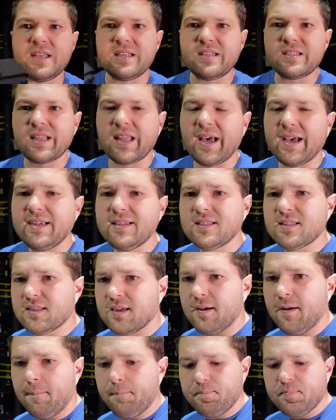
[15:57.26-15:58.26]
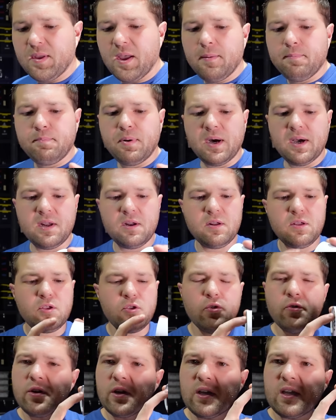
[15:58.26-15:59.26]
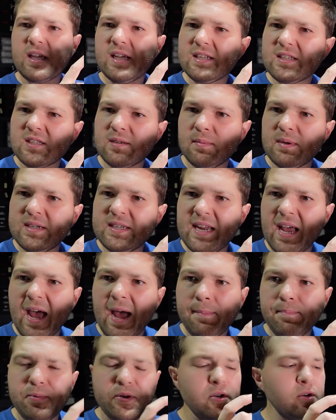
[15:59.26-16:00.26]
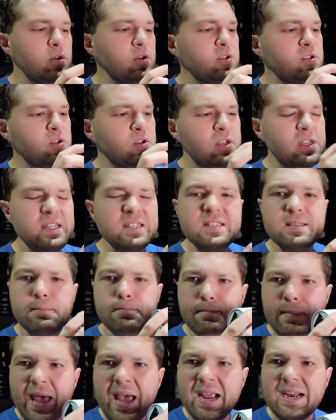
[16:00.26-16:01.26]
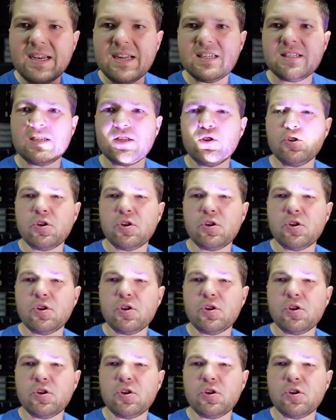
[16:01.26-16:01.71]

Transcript: these lights, but you could get some adapters, you can get some magnets, and